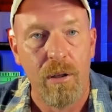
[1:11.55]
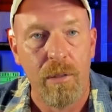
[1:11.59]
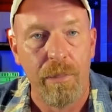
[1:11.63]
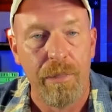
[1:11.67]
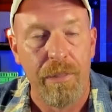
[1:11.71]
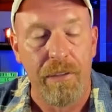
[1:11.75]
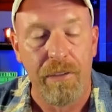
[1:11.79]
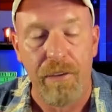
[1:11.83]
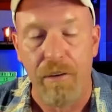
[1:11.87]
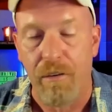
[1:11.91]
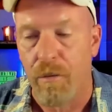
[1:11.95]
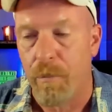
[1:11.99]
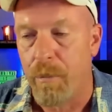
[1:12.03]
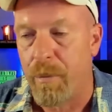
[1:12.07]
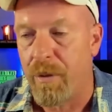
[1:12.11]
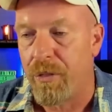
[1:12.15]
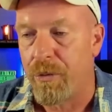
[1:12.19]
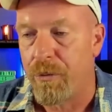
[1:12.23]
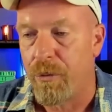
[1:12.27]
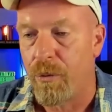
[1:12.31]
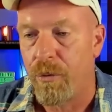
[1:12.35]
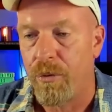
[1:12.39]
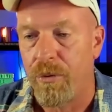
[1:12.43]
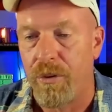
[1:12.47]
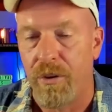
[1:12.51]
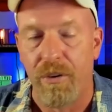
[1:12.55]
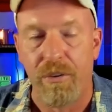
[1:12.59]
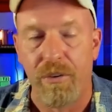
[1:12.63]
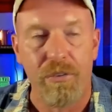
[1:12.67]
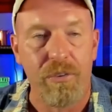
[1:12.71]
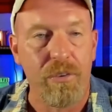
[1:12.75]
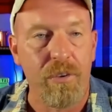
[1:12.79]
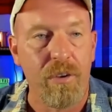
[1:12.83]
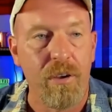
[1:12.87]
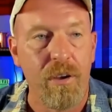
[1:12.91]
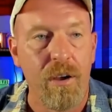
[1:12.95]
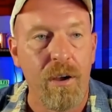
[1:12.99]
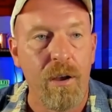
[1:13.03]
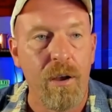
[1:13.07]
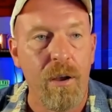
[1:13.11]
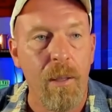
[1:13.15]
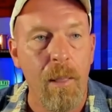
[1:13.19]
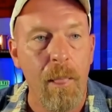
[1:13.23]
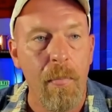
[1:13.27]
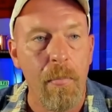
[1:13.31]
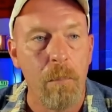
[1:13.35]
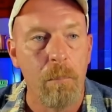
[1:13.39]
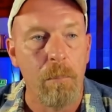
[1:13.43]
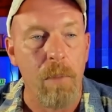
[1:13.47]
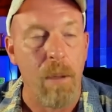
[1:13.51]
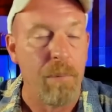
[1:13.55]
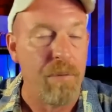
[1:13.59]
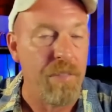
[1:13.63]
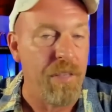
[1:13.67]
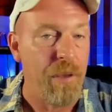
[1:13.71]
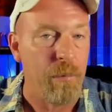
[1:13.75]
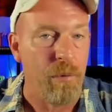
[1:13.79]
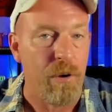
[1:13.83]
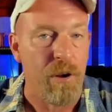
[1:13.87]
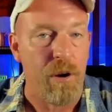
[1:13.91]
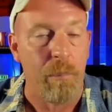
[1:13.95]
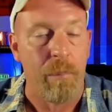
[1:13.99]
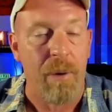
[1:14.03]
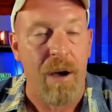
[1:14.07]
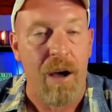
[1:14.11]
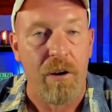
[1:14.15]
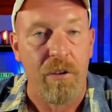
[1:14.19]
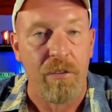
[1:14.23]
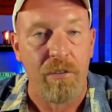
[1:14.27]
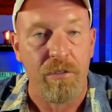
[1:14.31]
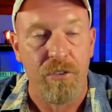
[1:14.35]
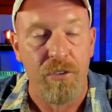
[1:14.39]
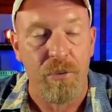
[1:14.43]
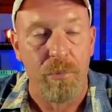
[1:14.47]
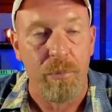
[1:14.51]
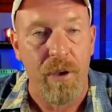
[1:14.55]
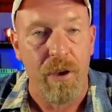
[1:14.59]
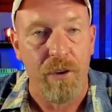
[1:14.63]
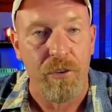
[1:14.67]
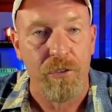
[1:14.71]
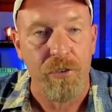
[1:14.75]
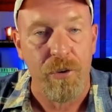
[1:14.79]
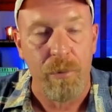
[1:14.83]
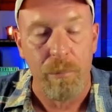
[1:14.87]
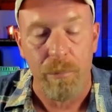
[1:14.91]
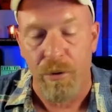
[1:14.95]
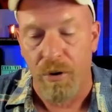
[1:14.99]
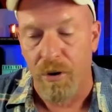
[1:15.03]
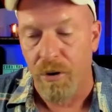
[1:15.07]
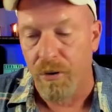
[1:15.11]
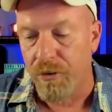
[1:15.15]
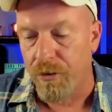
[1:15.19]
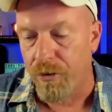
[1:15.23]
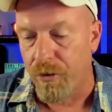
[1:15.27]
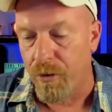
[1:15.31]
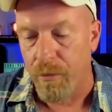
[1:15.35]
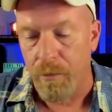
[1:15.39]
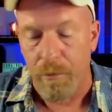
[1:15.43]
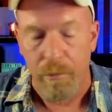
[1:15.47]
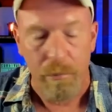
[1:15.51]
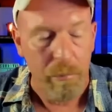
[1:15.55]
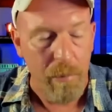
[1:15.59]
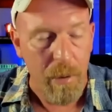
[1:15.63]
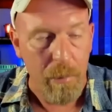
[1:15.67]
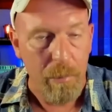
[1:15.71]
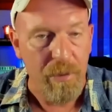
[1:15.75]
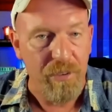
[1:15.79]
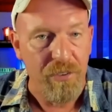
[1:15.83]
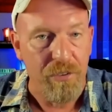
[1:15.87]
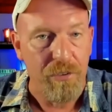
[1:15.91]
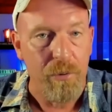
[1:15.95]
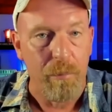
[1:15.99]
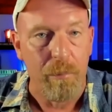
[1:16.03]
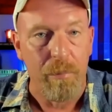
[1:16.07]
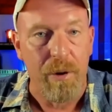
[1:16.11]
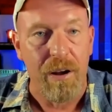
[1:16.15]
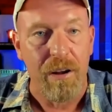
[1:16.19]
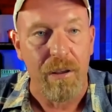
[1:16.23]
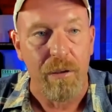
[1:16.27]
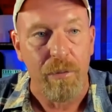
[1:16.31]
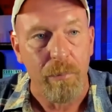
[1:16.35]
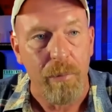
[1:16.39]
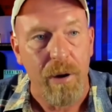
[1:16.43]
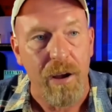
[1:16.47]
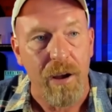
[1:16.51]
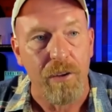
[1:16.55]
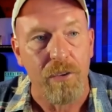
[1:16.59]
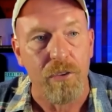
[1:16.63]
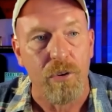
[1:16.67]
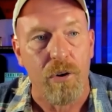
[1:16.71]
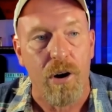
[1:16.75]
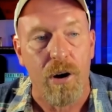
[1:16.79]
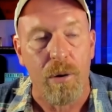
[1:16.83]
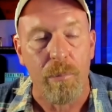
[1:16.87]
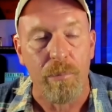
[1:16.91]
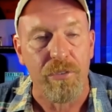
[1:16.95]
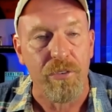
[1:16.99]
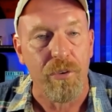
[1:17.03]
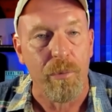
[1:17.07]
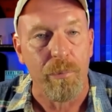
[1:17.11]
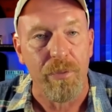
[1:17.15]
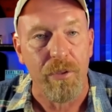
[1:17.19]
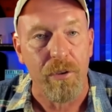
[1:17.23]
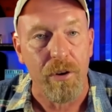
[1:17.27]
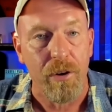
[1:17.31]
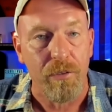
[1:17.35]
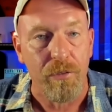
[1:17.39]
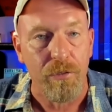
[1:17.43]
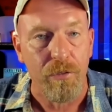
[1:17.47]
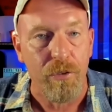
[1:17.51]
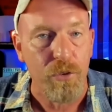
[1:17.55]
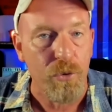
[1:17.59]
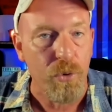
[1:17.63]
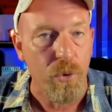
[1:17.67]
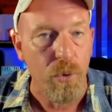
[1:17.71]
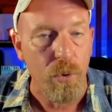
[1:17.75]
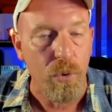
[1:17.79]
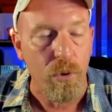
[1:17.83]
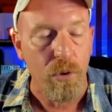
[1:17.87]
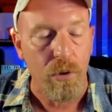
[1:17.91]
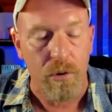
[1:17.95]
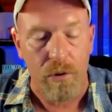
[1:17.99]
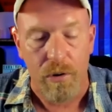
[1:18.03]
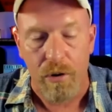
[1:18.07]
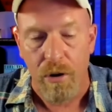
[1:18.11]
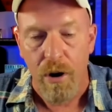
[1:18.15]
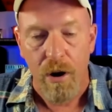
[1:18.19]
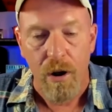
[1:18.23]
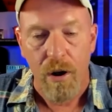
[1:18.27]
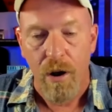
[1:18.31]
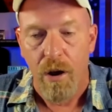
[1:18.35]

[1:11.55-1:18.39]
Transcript: They've never been through this. Maybe they read about it in some history books, or maybe somebody might have taught them something in school or,